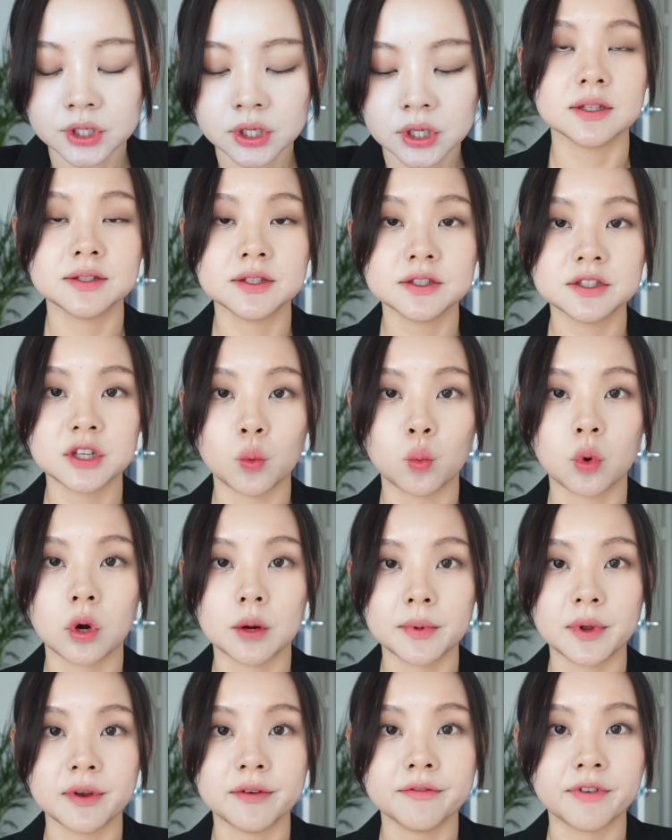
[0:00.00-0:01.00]
This is a
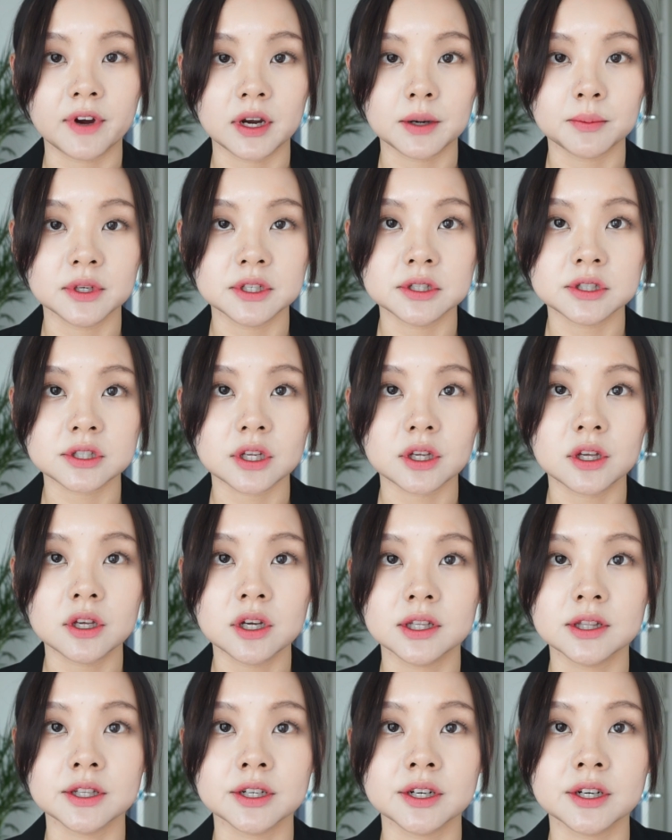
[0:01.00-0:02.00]
warm and vibrant
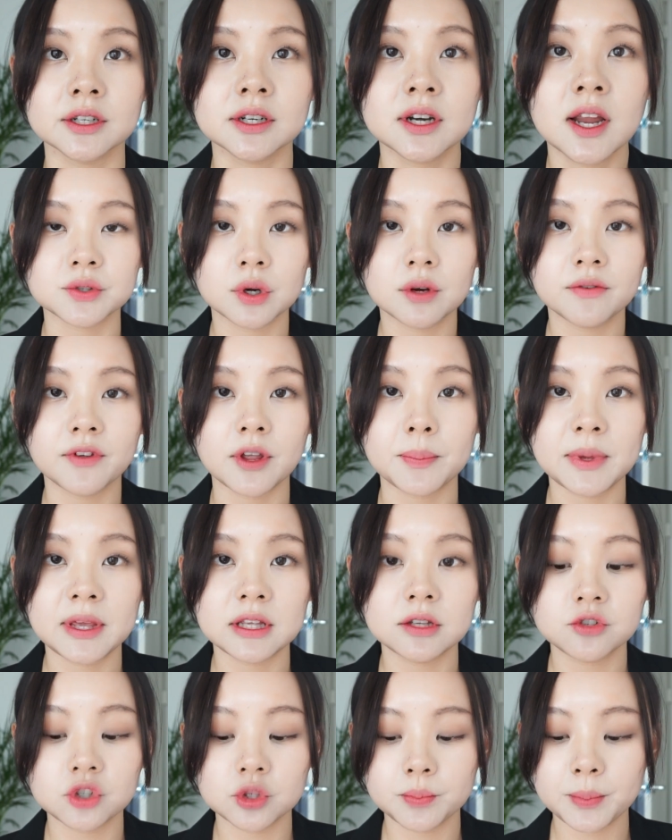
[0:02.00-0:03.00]
color, sort of a
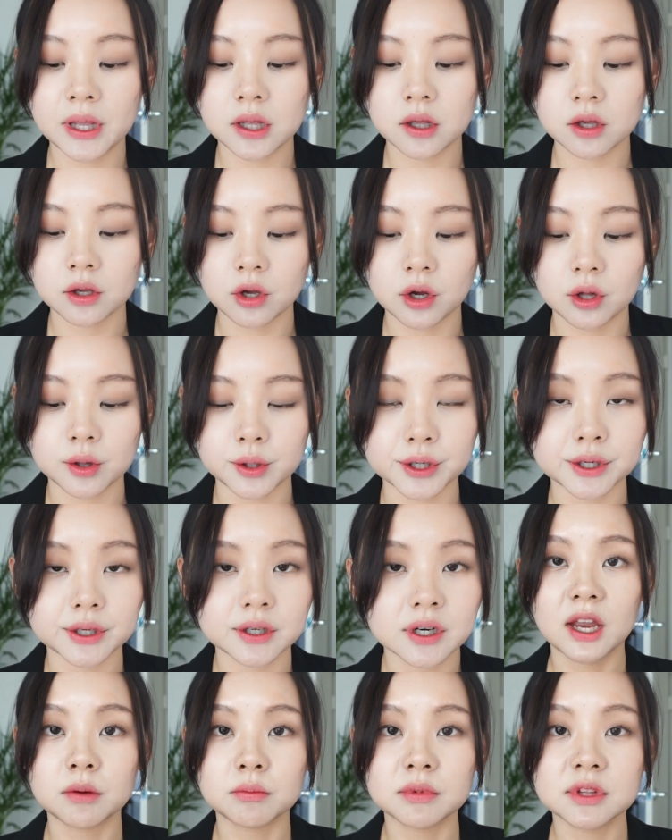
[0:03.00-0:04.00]
peachy pink color.
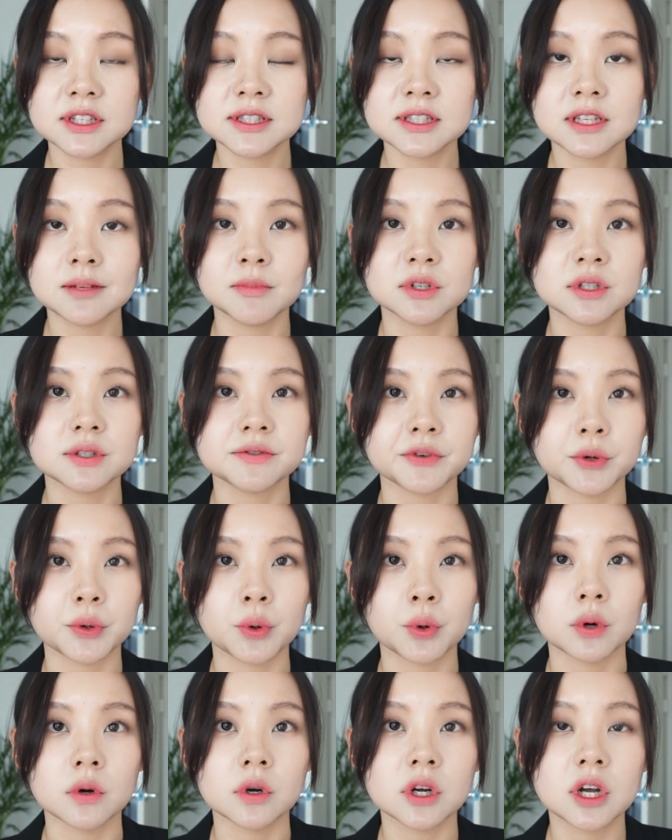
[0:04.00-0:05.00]
Can't really see much of a
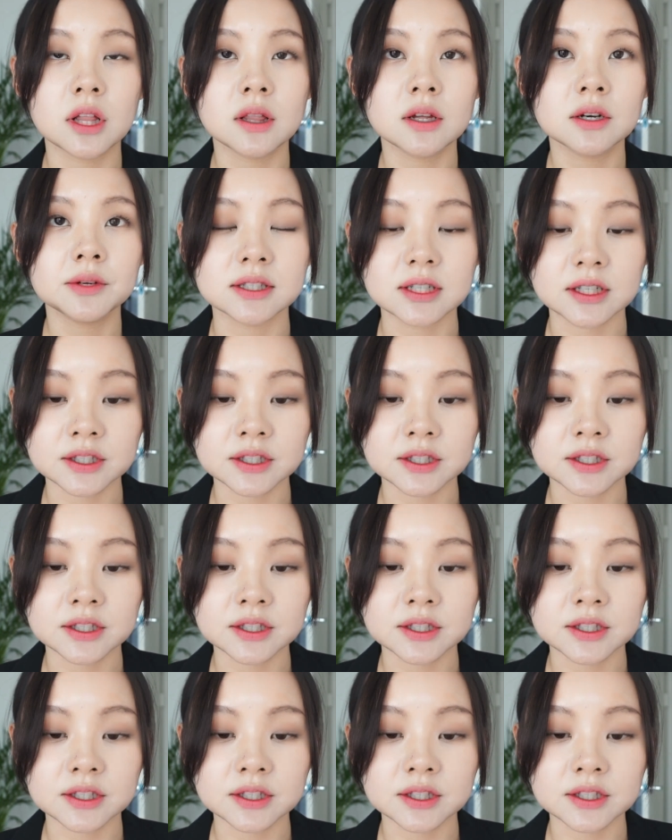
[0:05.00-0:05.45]
coral color.